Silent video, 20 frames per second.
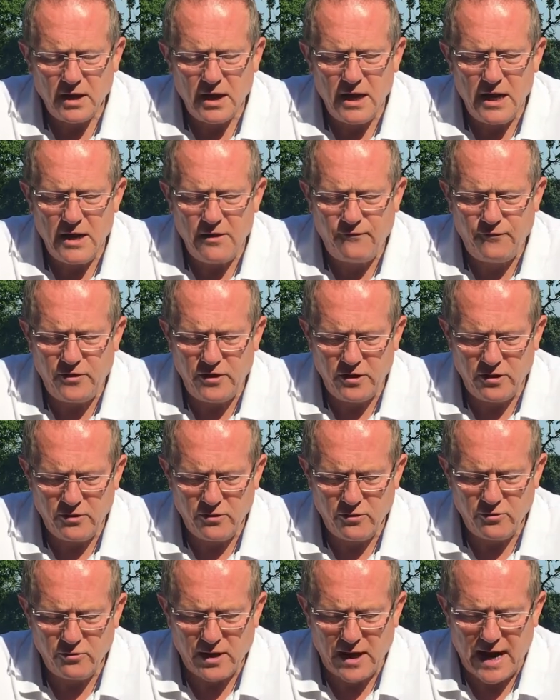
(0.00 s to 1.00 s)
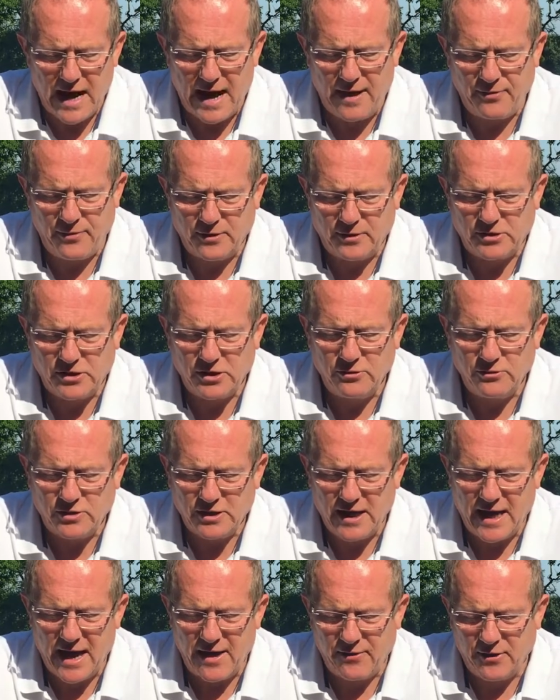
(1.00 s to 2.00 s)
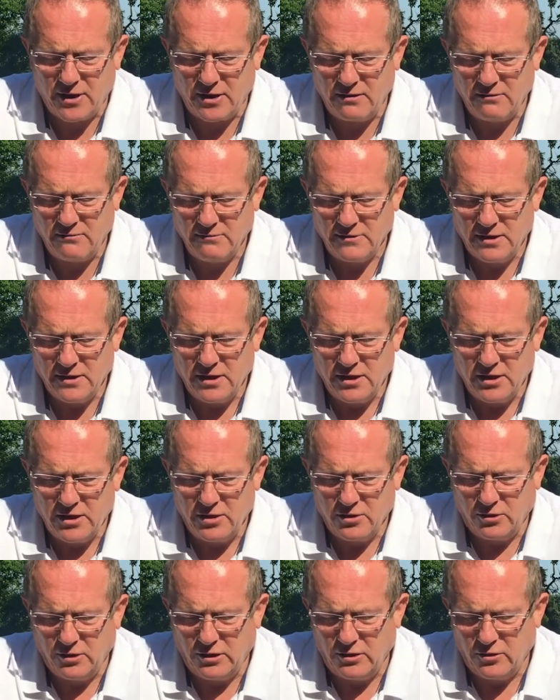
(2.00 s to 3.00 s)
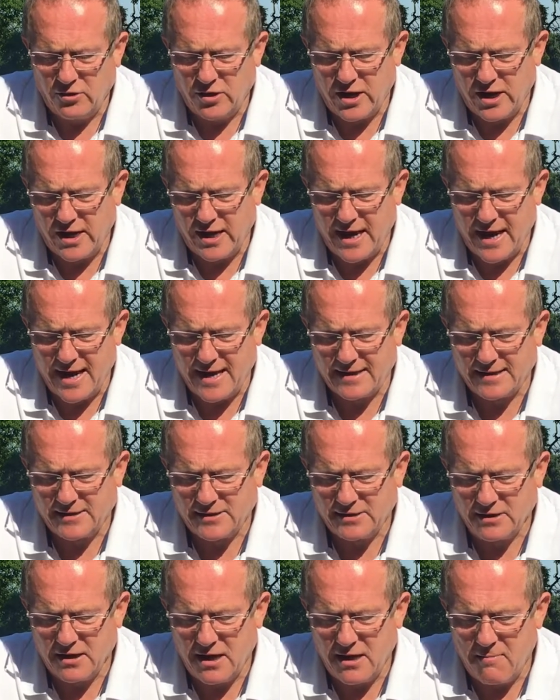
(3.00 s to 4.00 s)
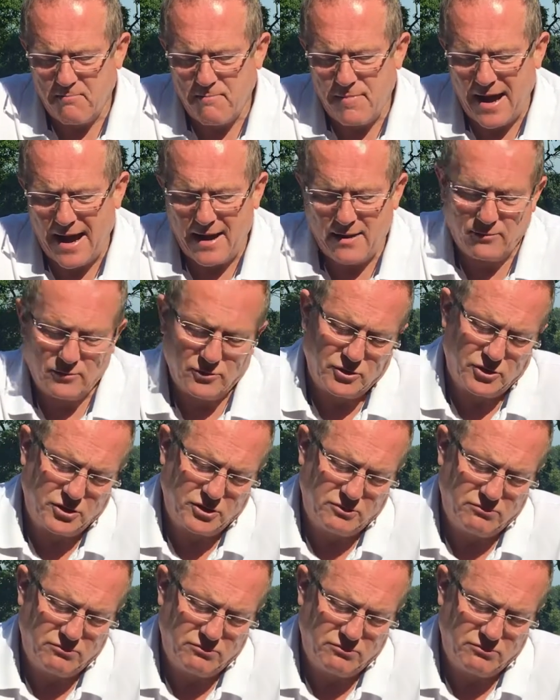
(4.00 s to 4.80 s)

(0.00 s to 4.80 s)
if you add the two together, you're looking at about